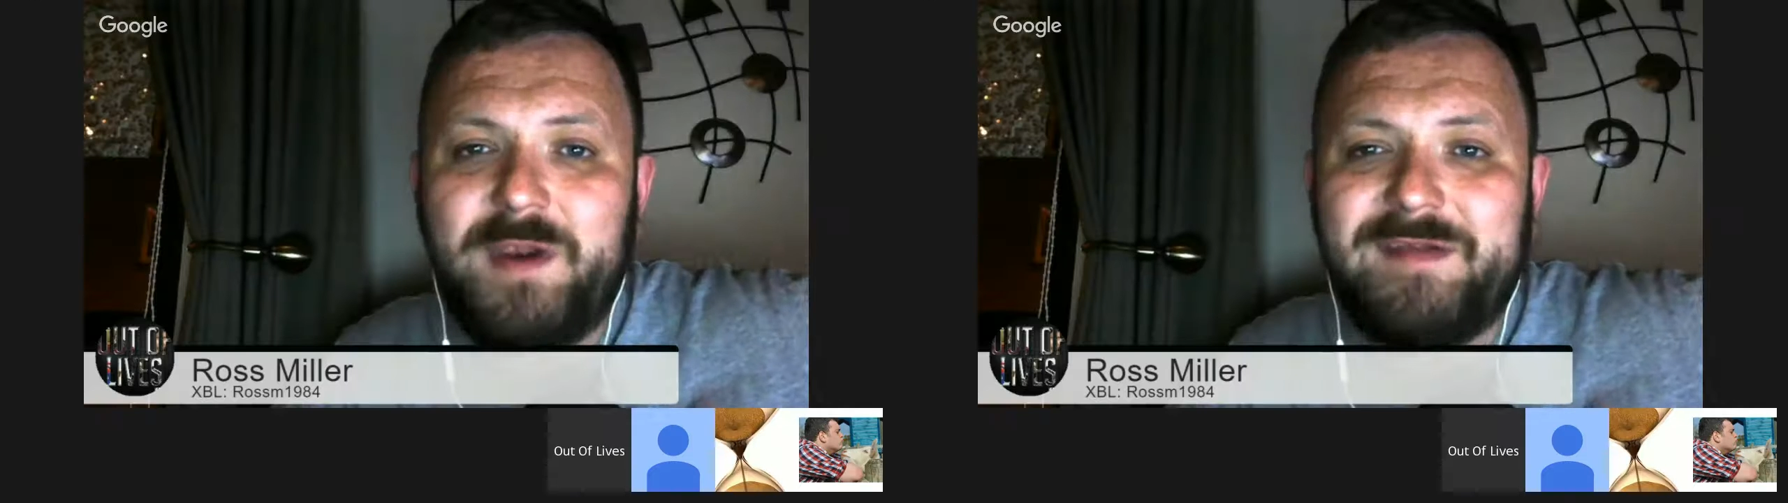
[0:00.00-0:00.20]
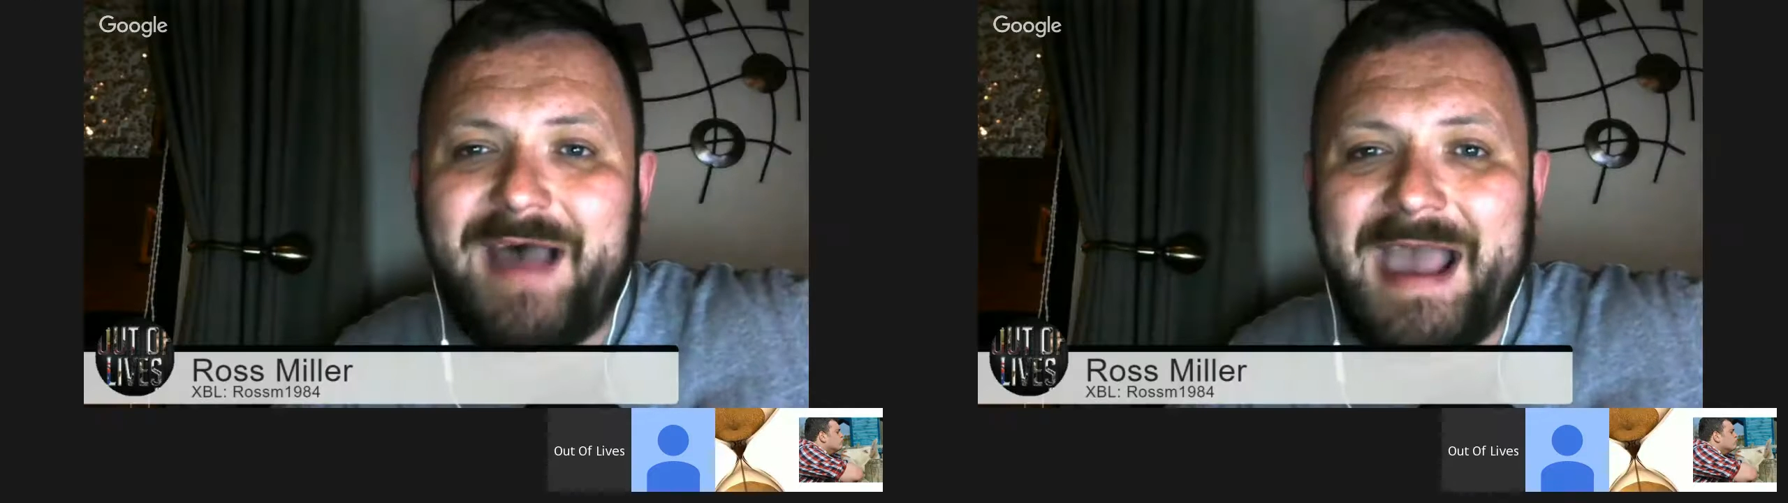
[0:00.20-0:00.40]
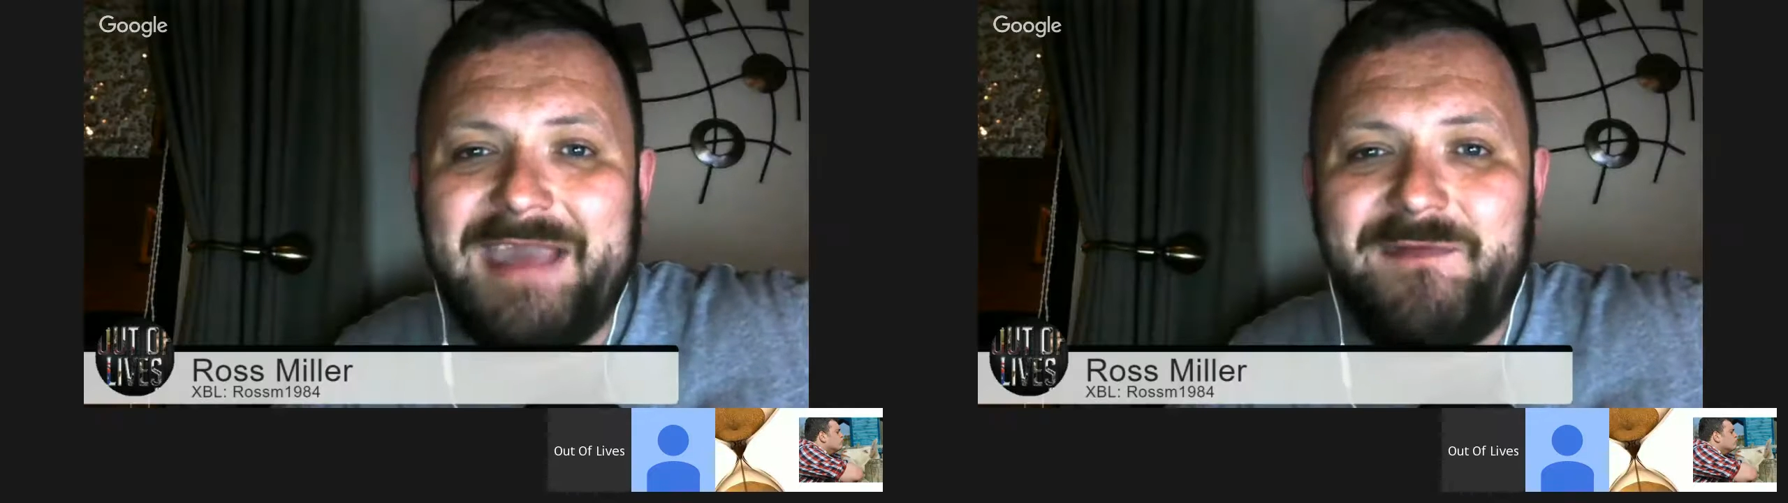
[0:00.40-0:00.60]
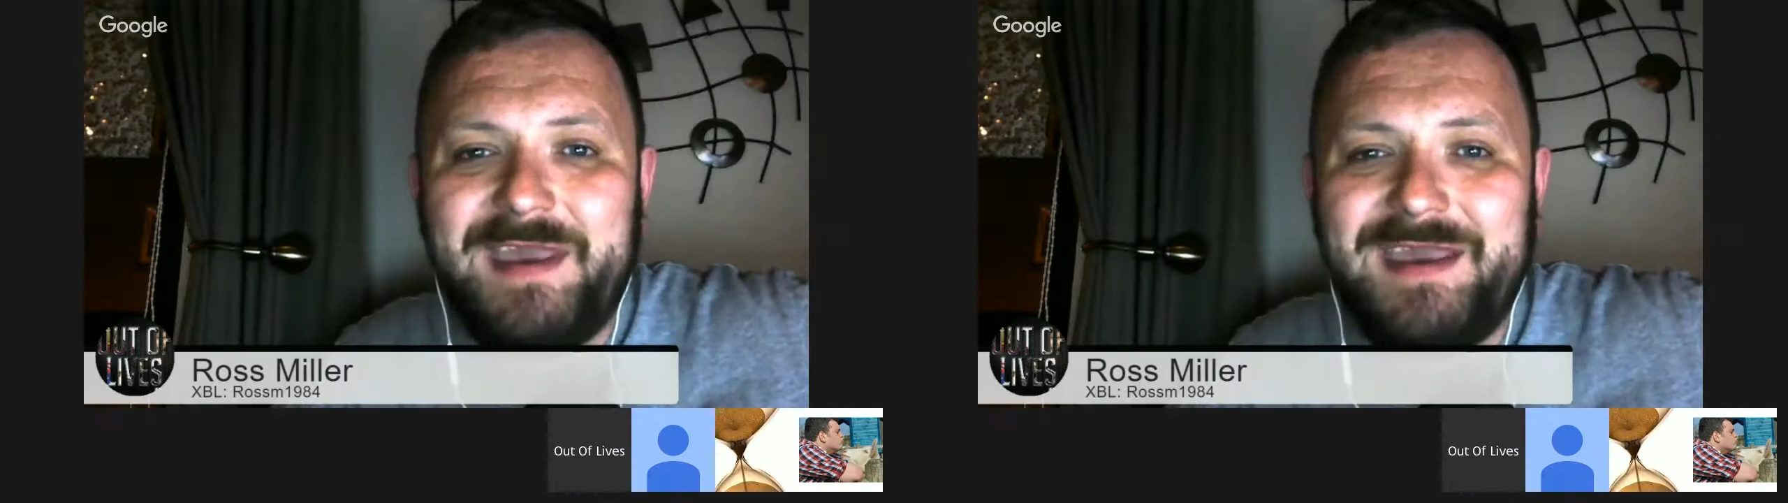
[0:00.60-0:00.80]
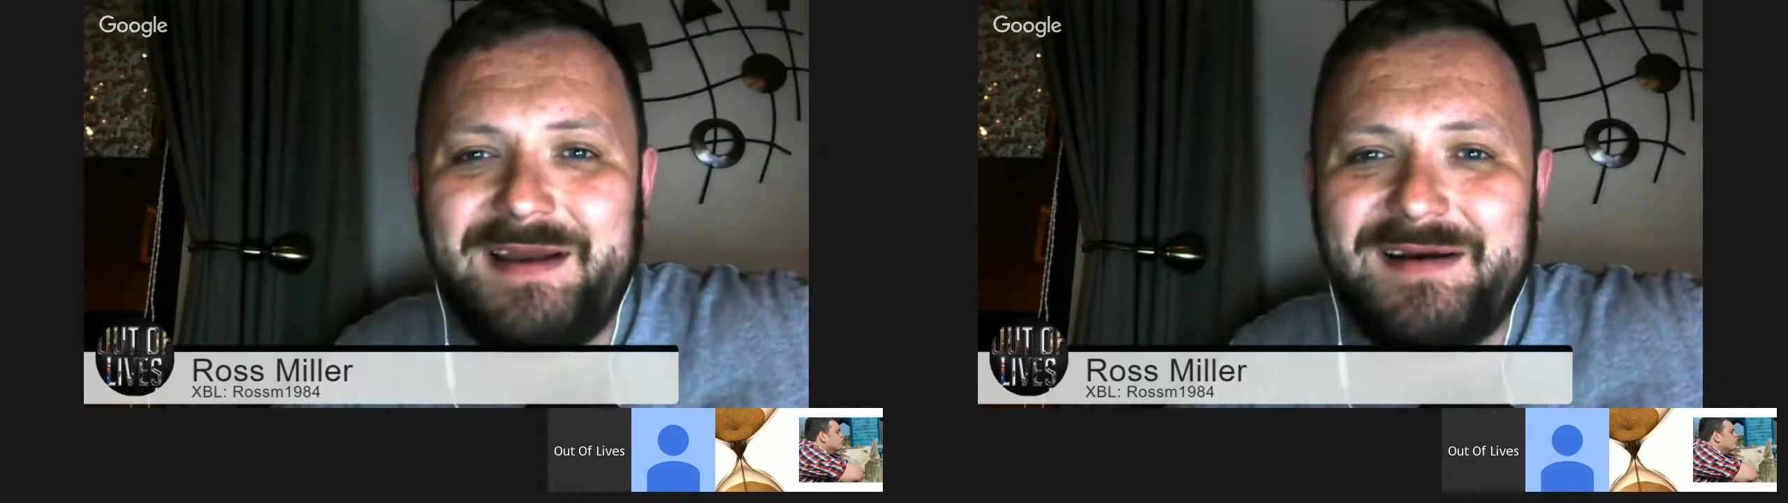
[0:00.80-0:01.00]
TIE
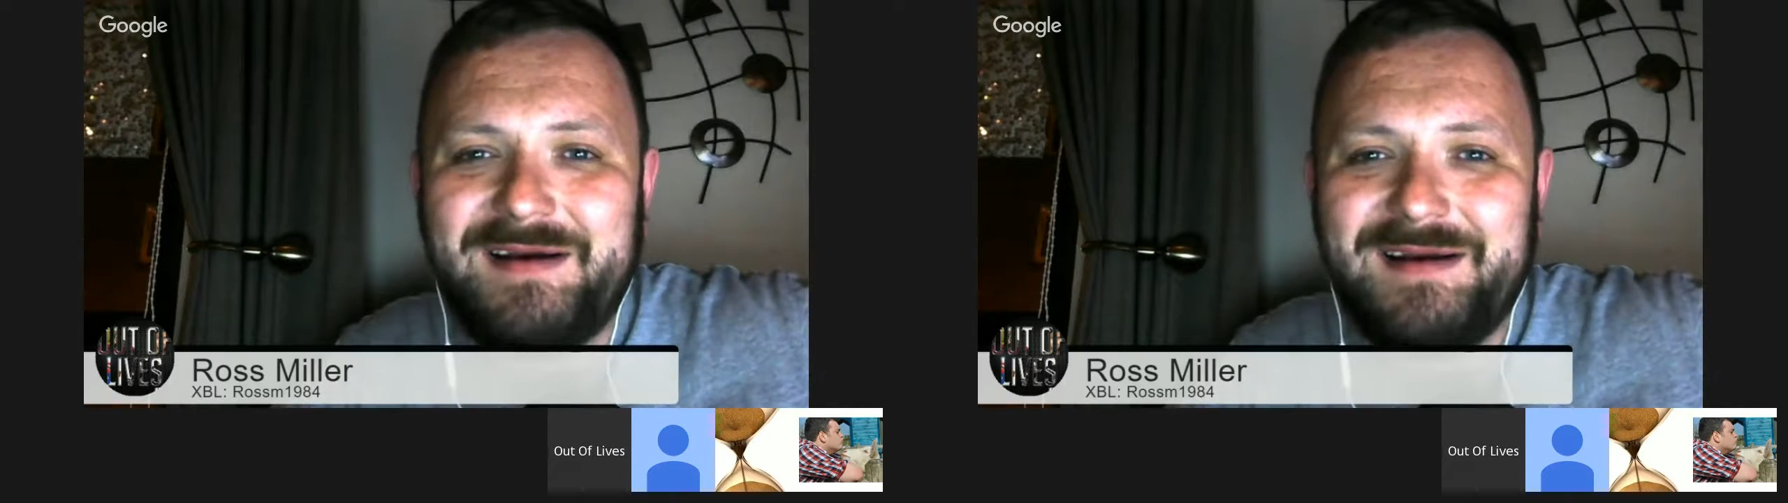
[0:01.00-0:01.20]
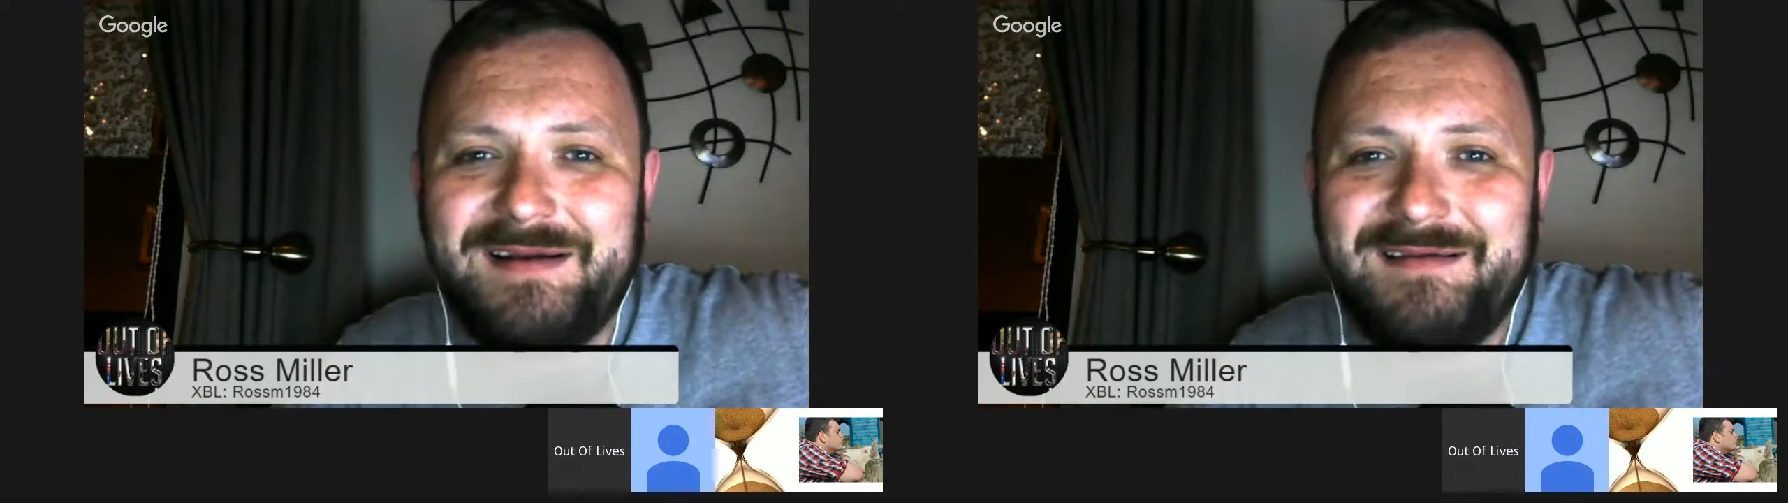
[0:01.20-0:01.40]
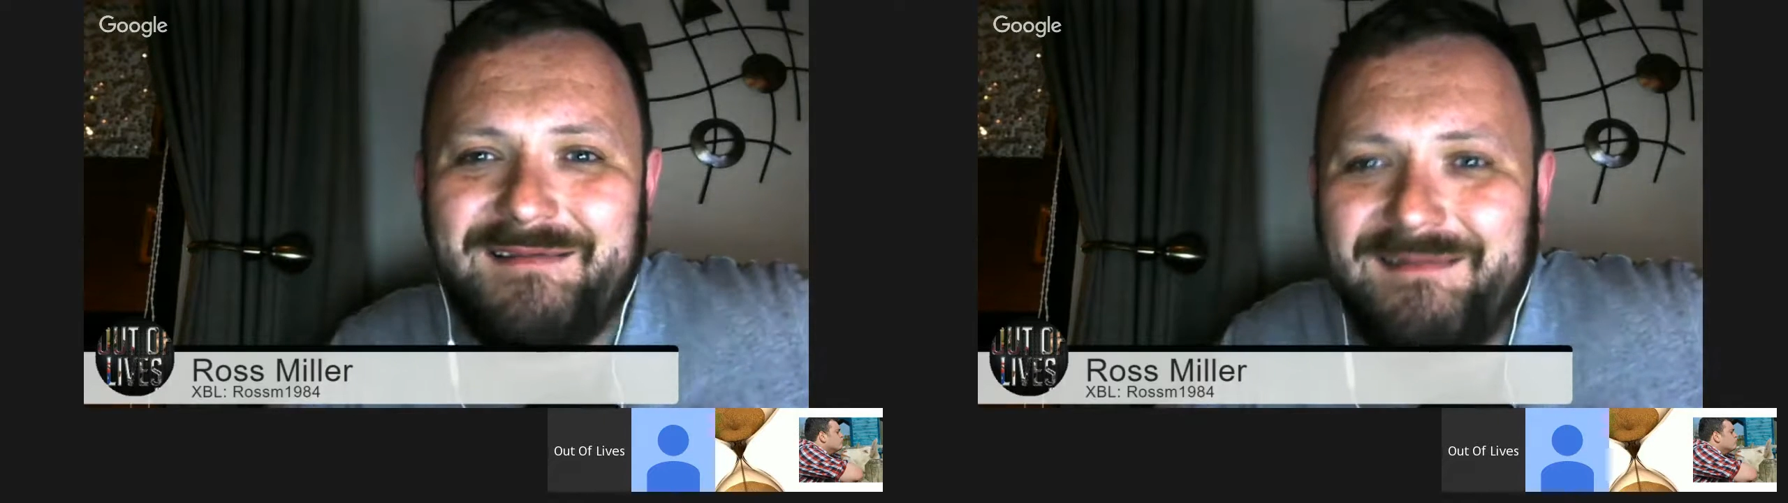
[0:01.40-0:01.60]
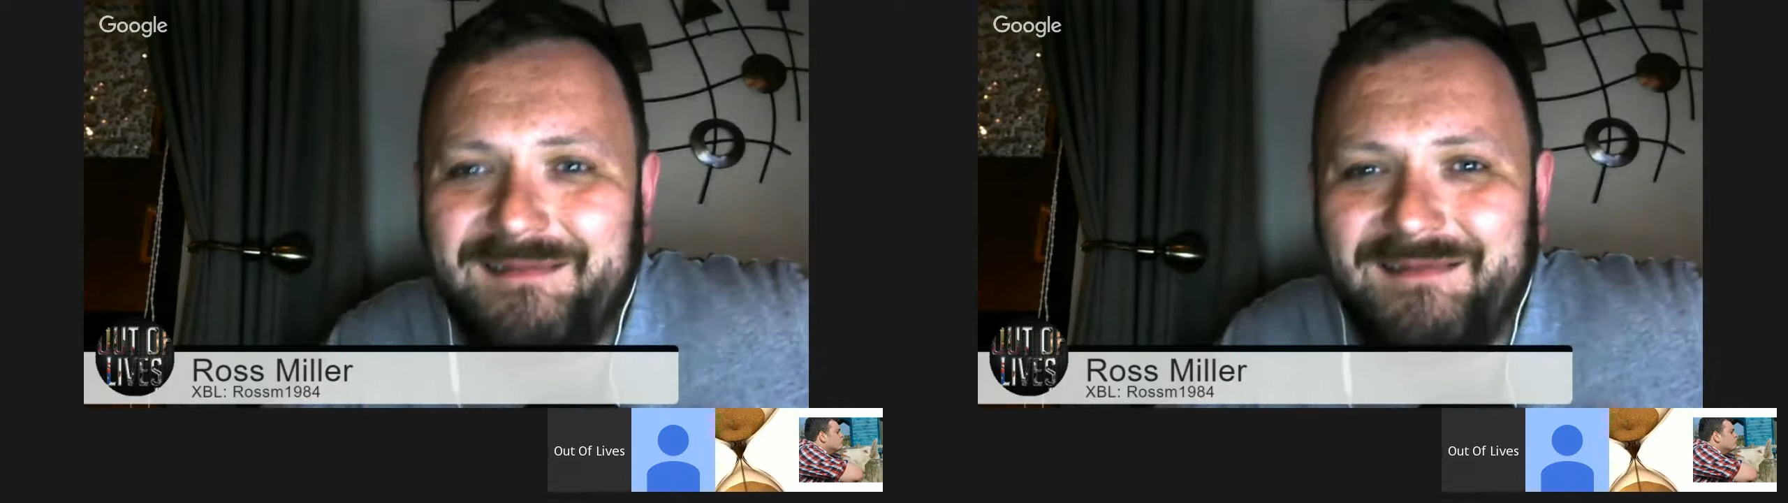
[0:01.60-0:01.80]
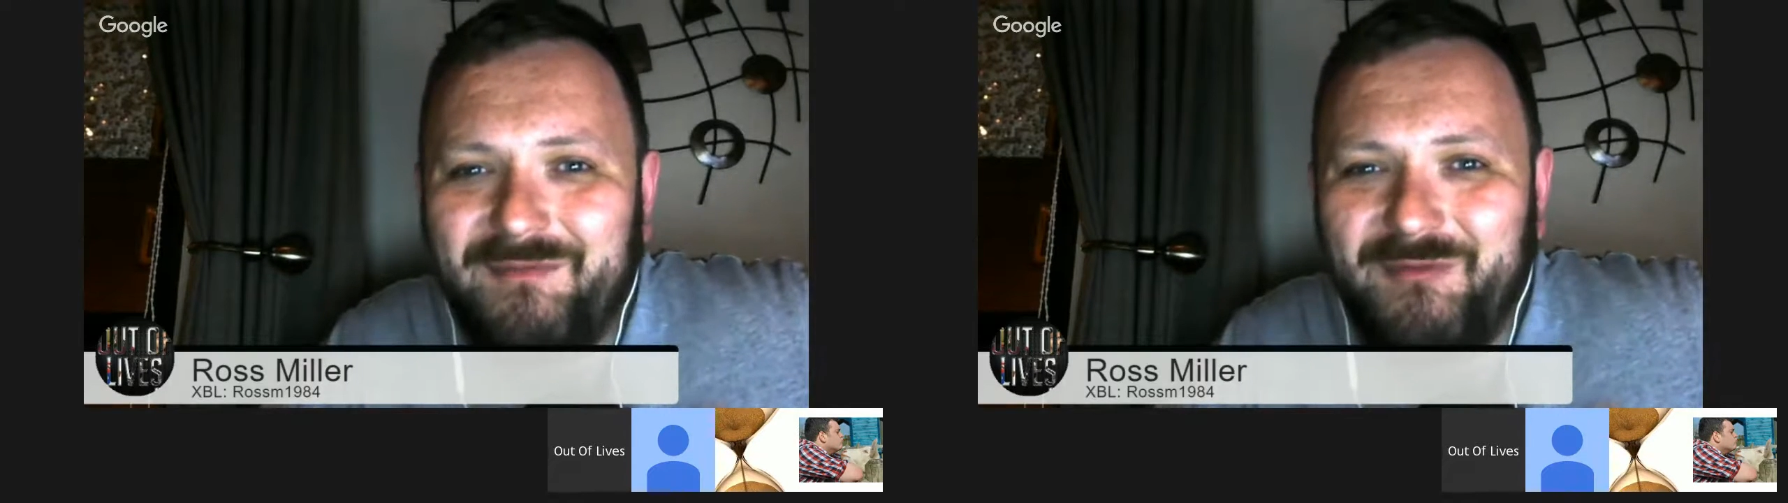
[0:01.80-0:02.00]
Fighter.
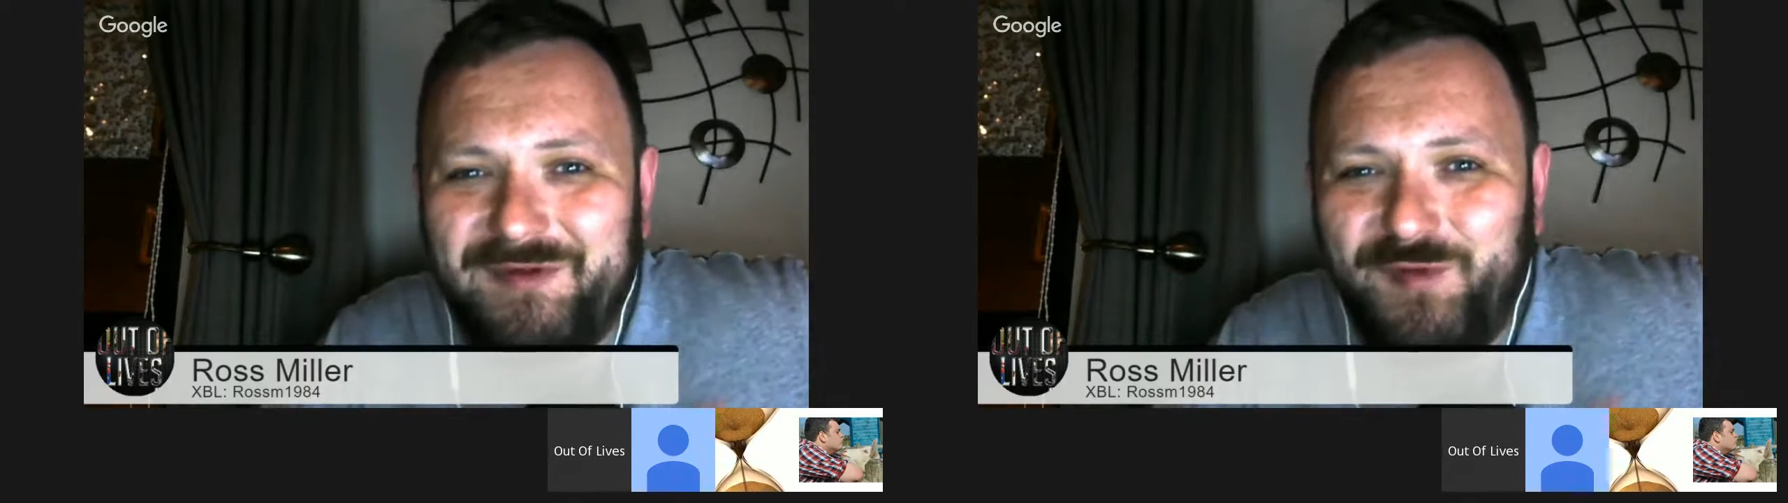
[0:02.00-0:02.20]
was